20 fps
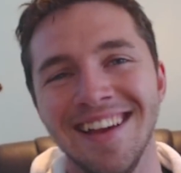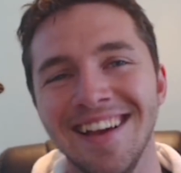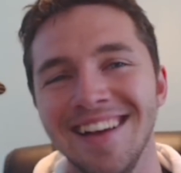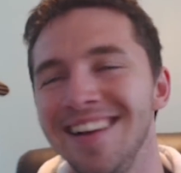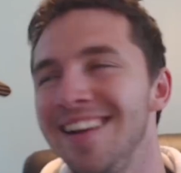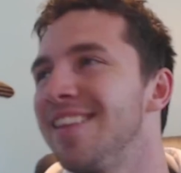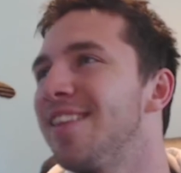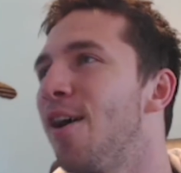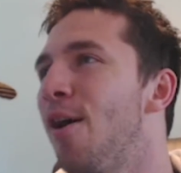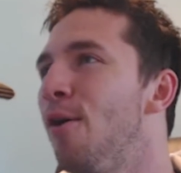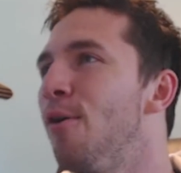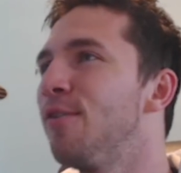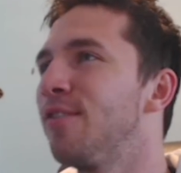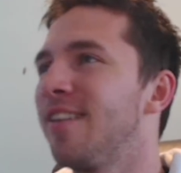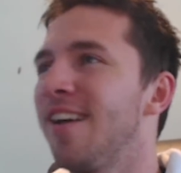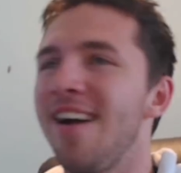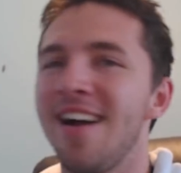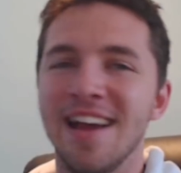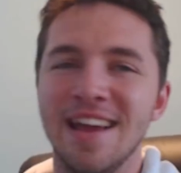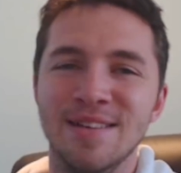Like, the whole
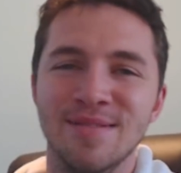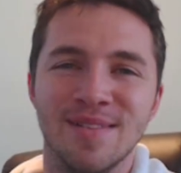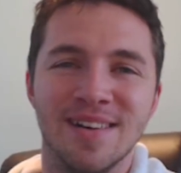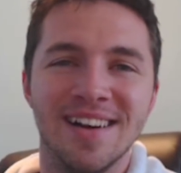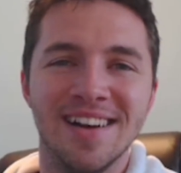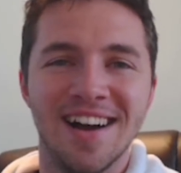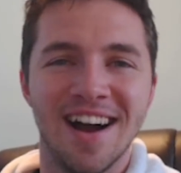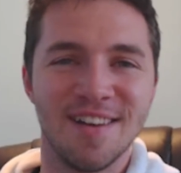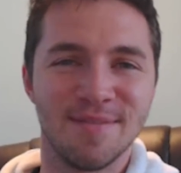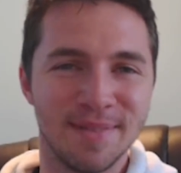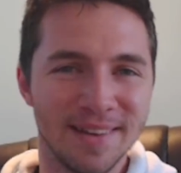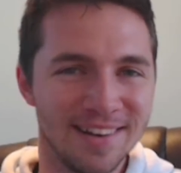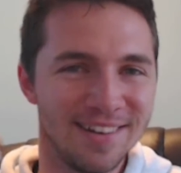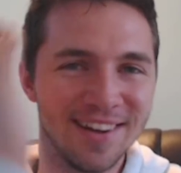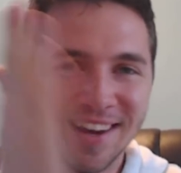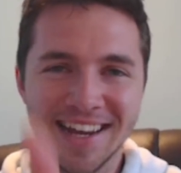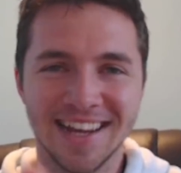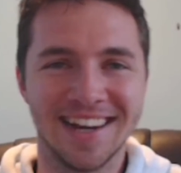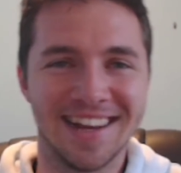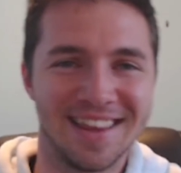time I've been
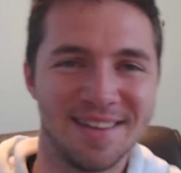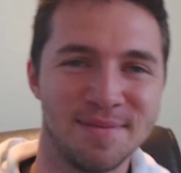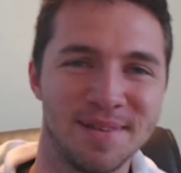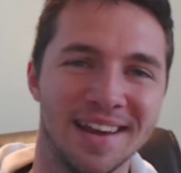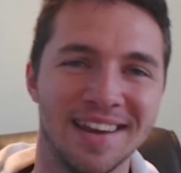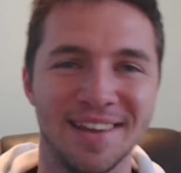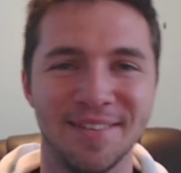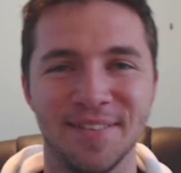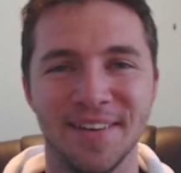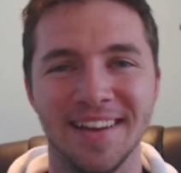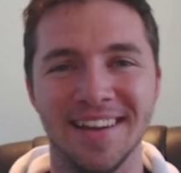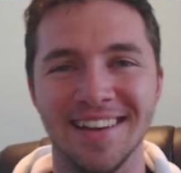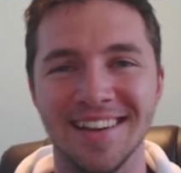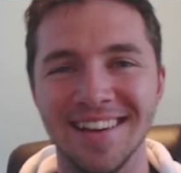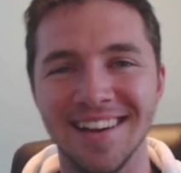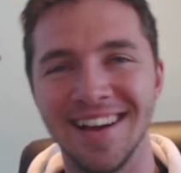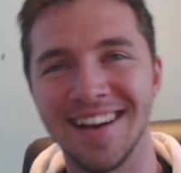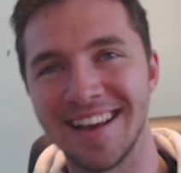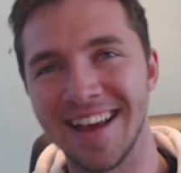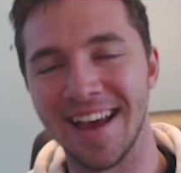looking at the bloody
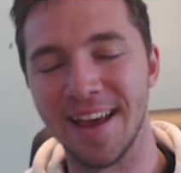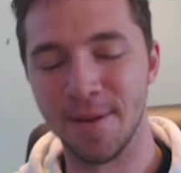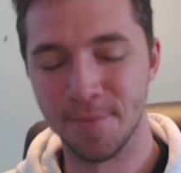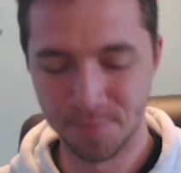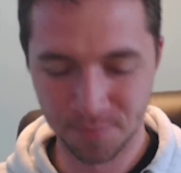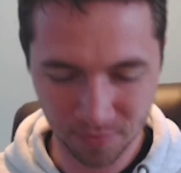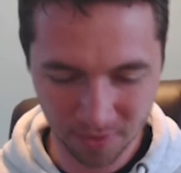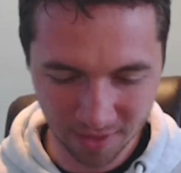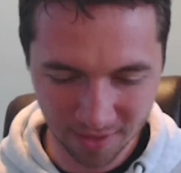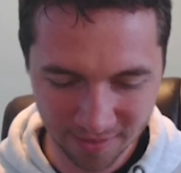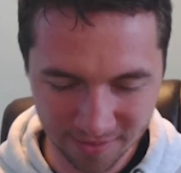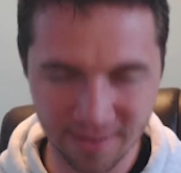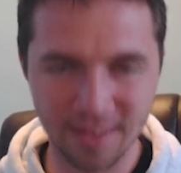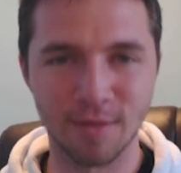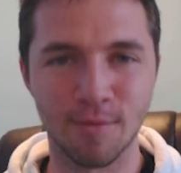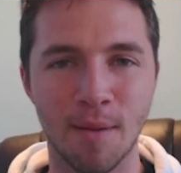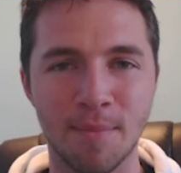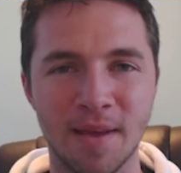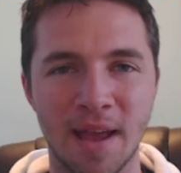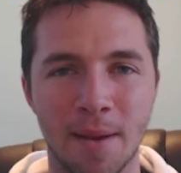thing. Okay, so
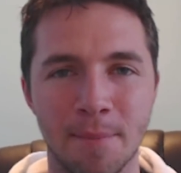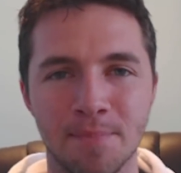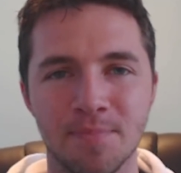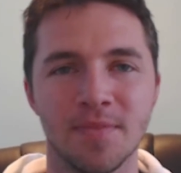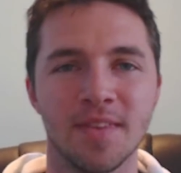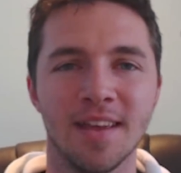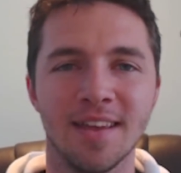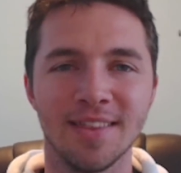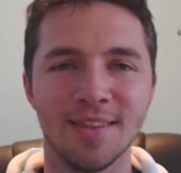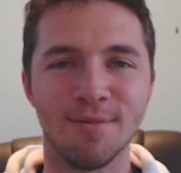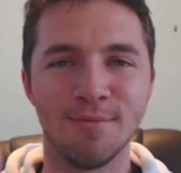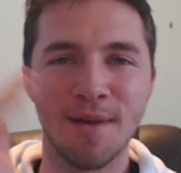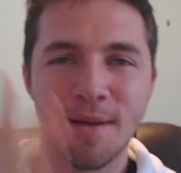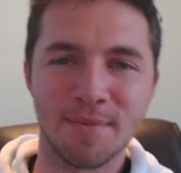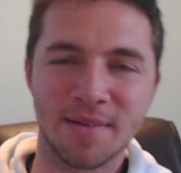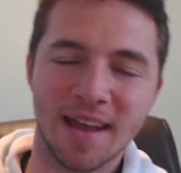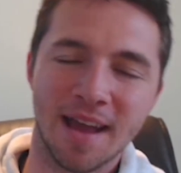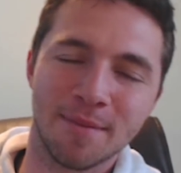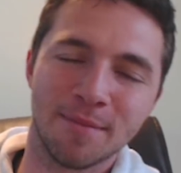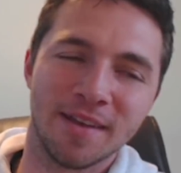the webcam. The
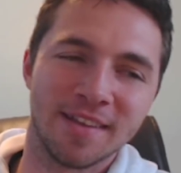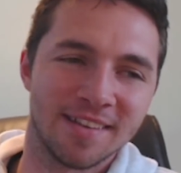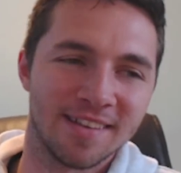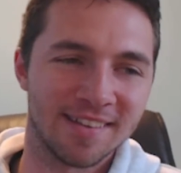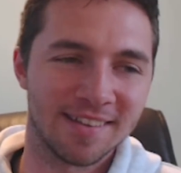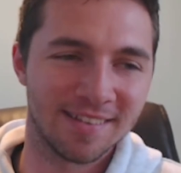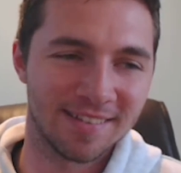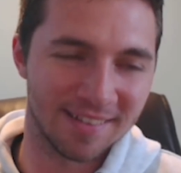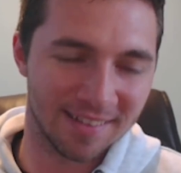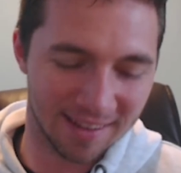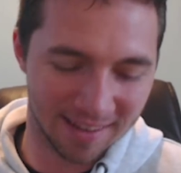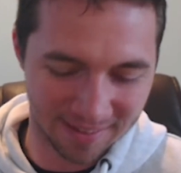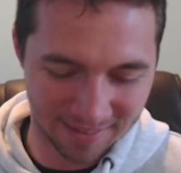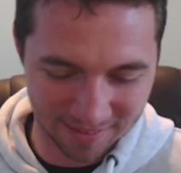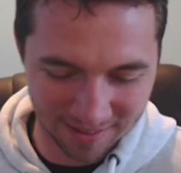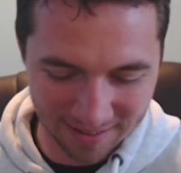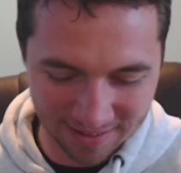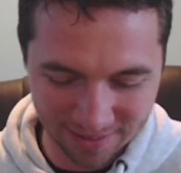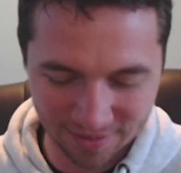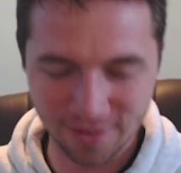webcam is
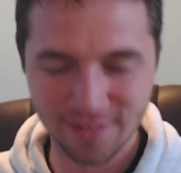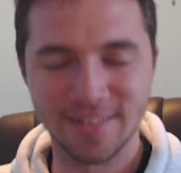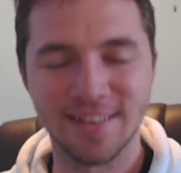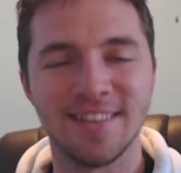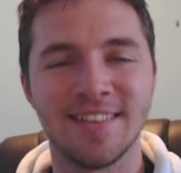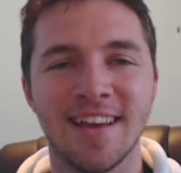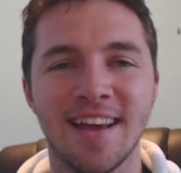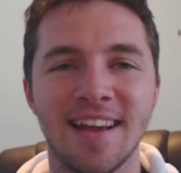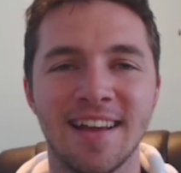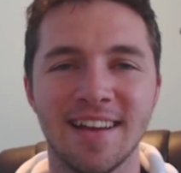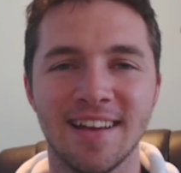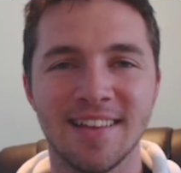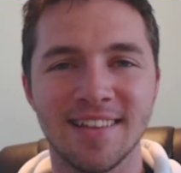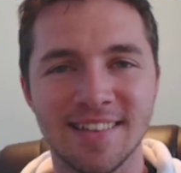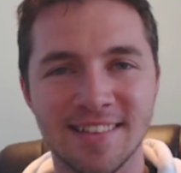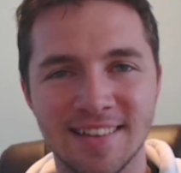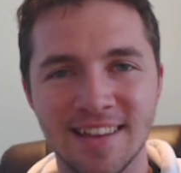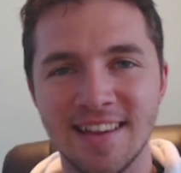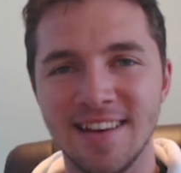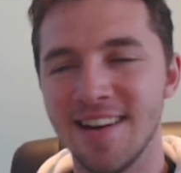a Logitech
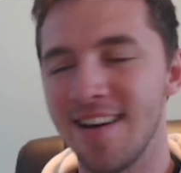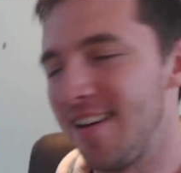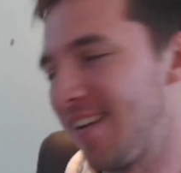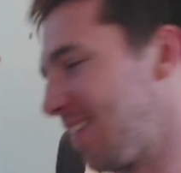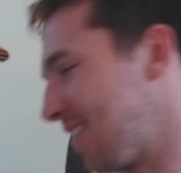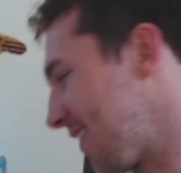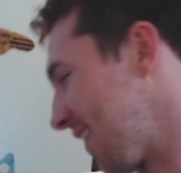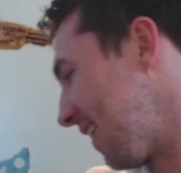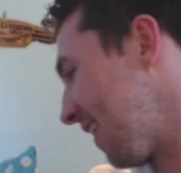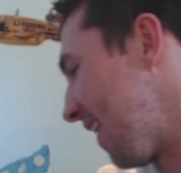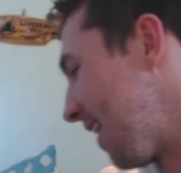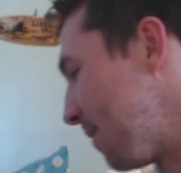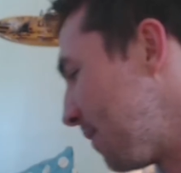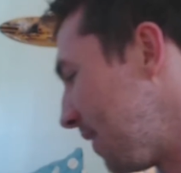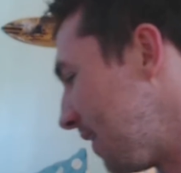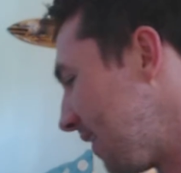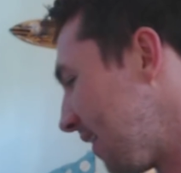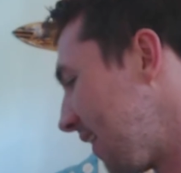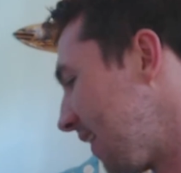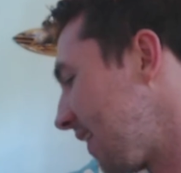C90. I
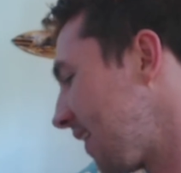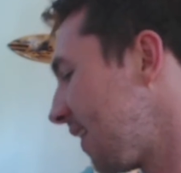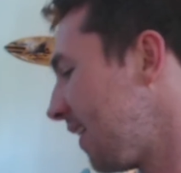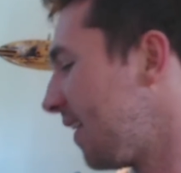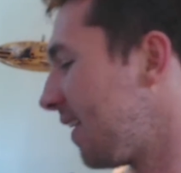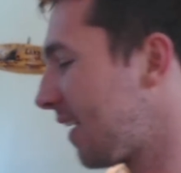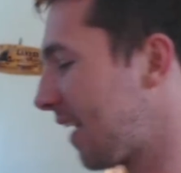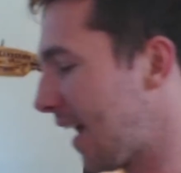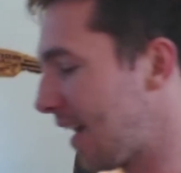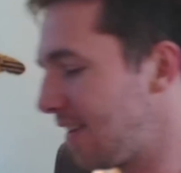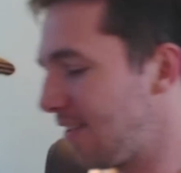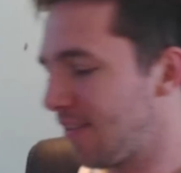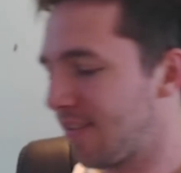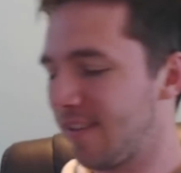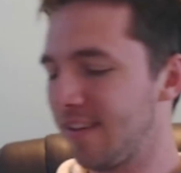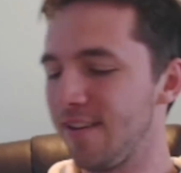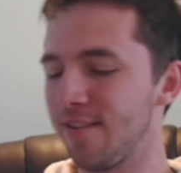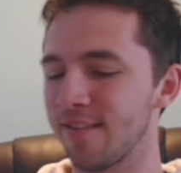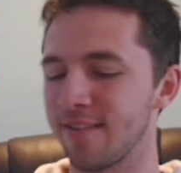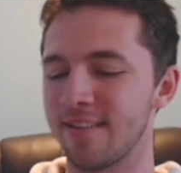mean, like, can you
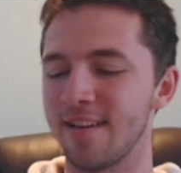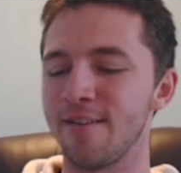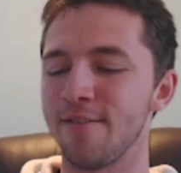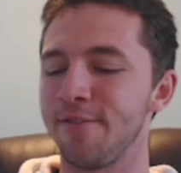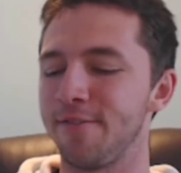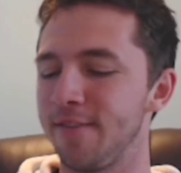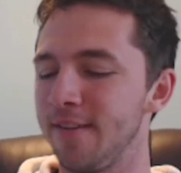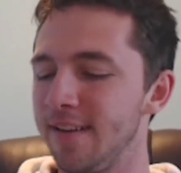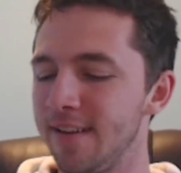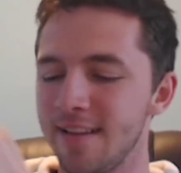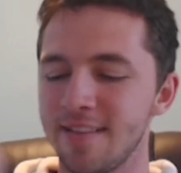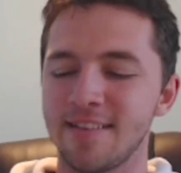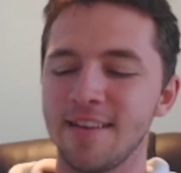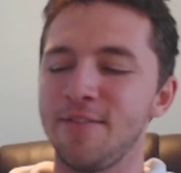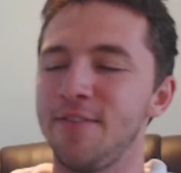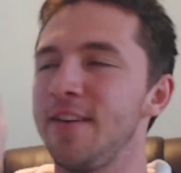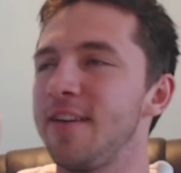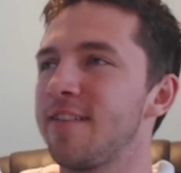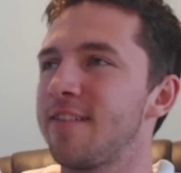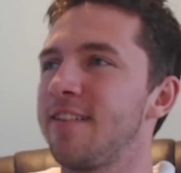see yourself? Let's see
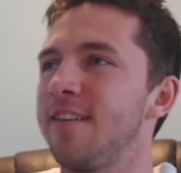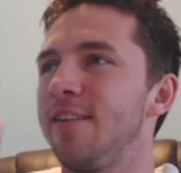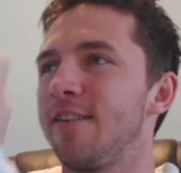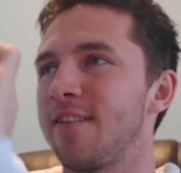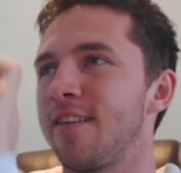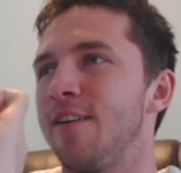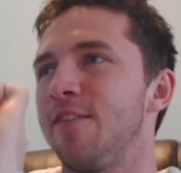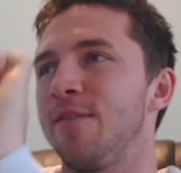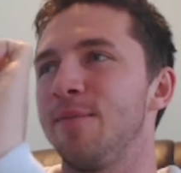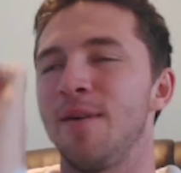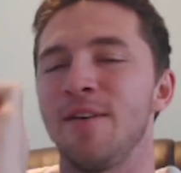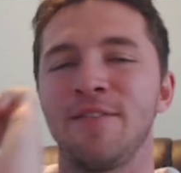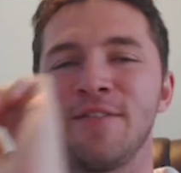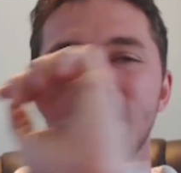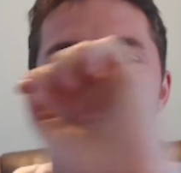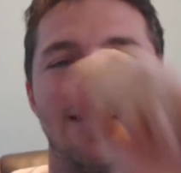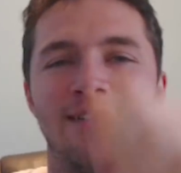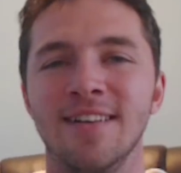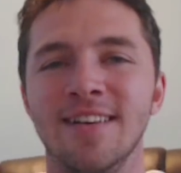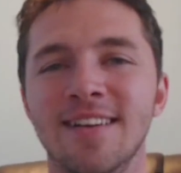if you can see yourself in my
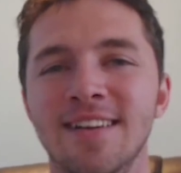phone.